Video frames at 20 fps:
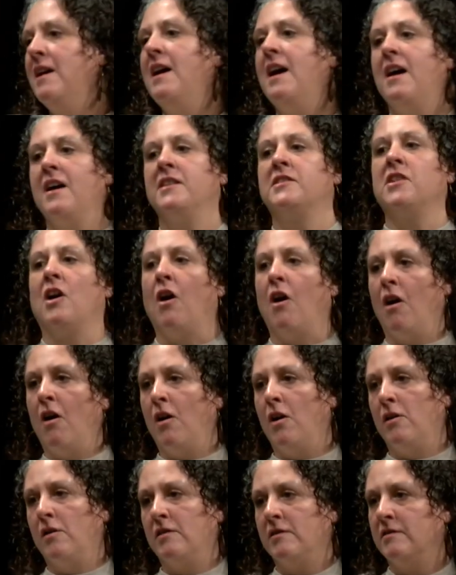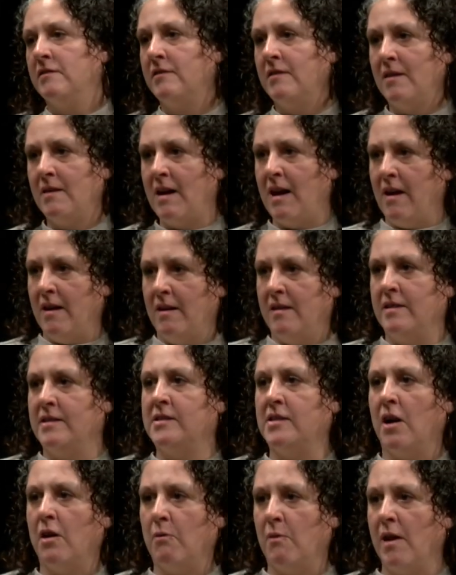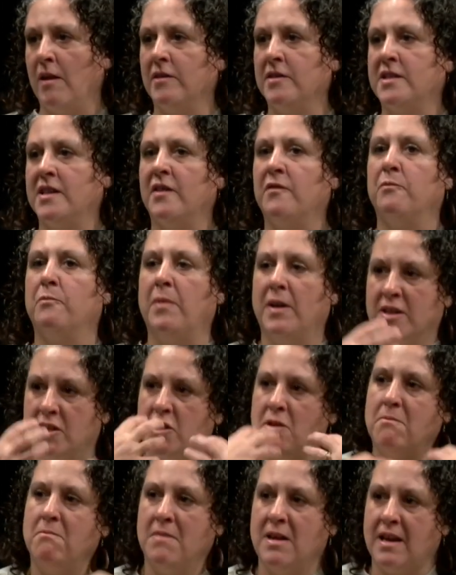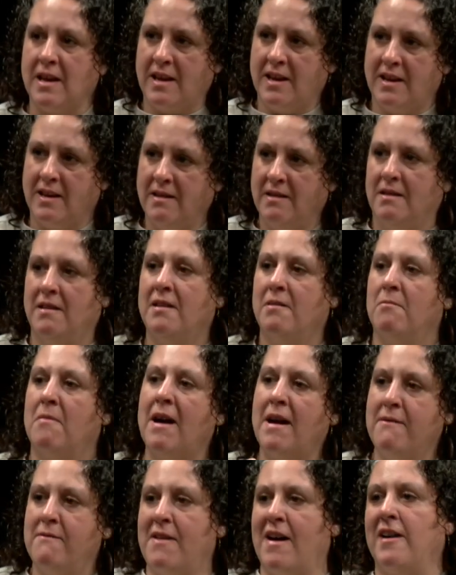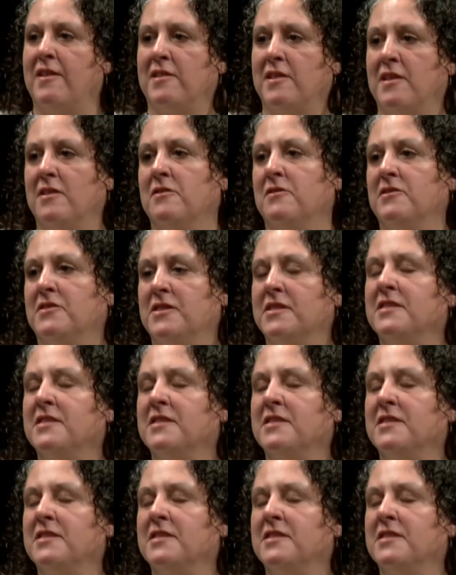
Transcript: And it's all relative, but to me and my values,